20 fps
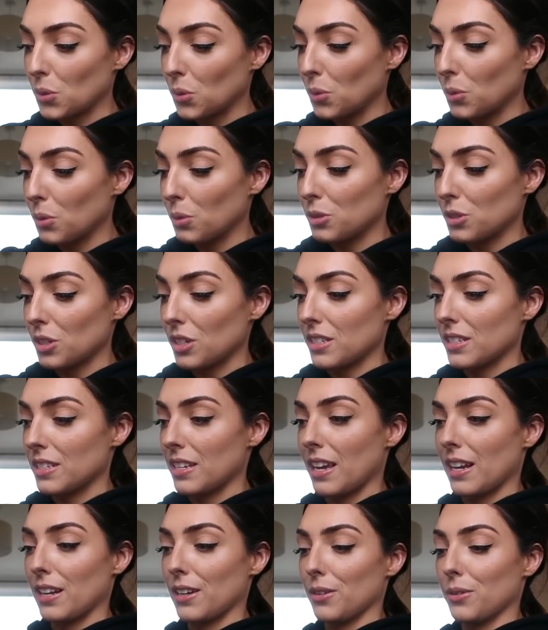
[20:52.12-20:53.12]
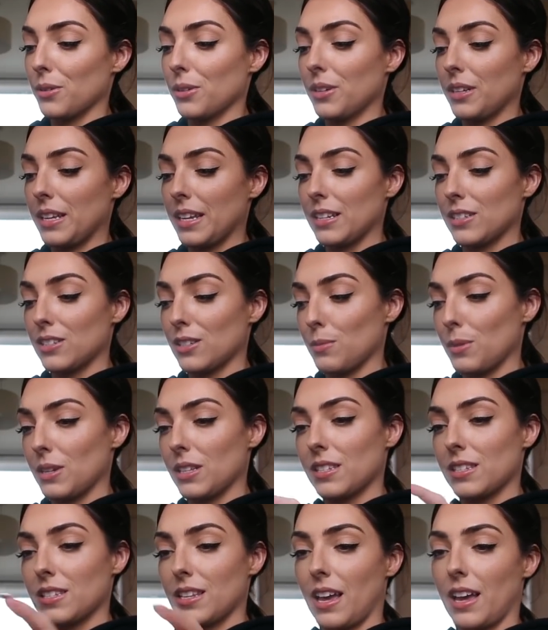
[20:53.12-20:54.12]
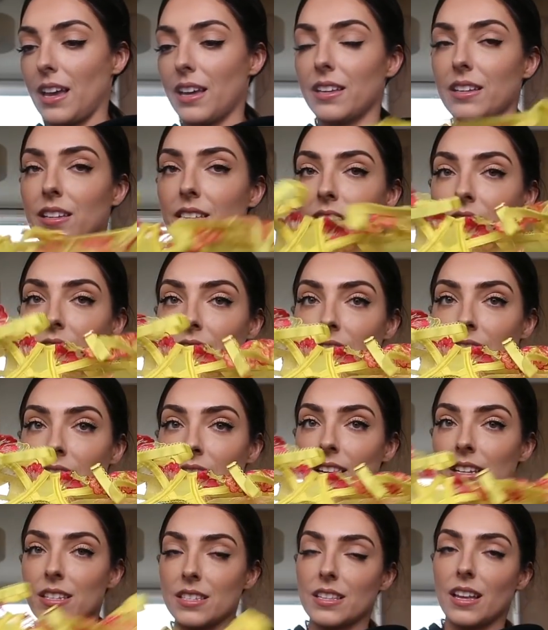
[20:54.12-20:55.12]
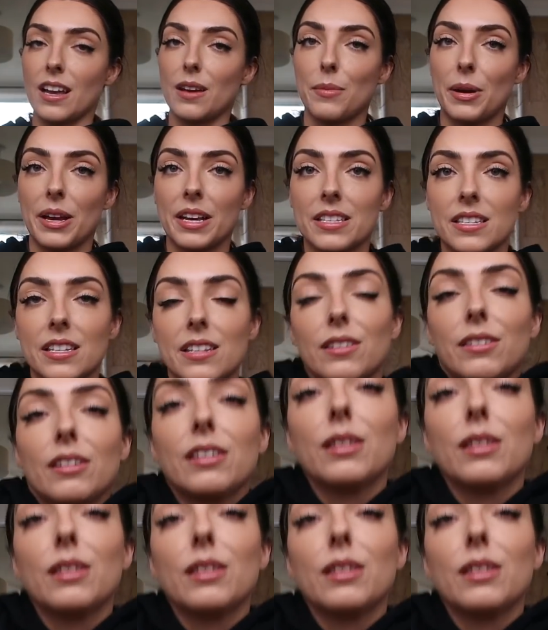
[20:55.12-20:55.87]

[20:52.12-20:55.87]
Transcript: gorgeous yellow intimate set. Isn't that amazing? Look